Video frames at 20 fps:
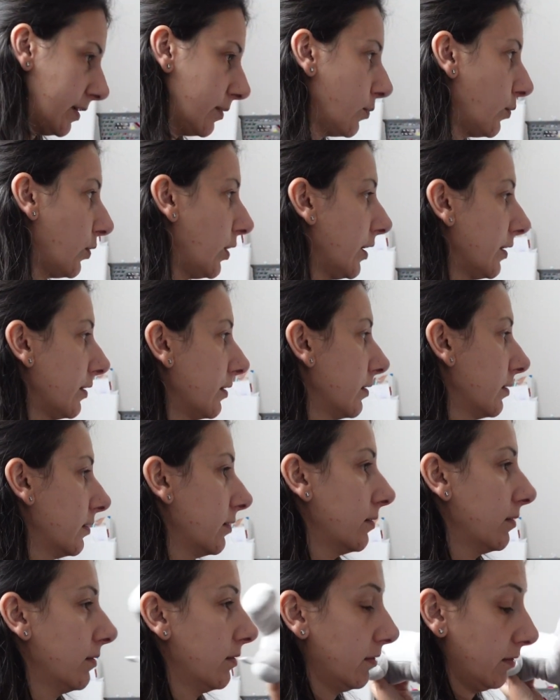in one,
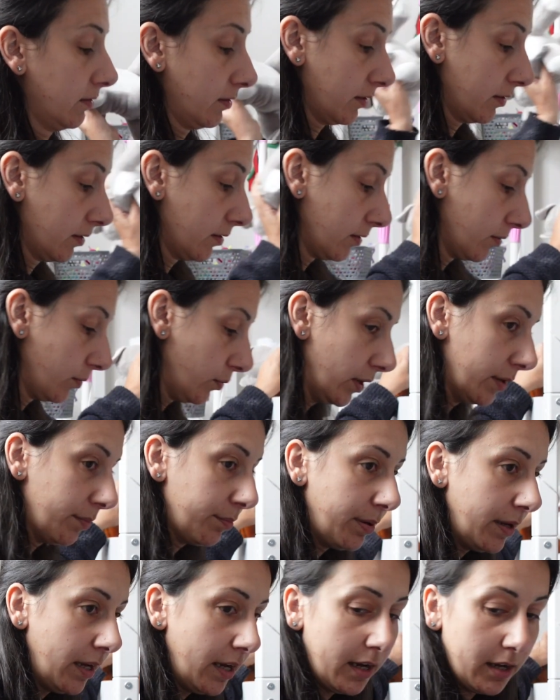one
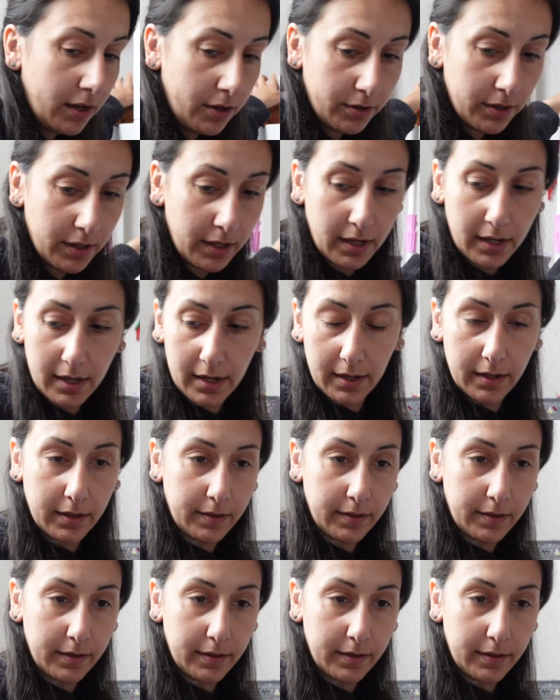Ooh. pile. So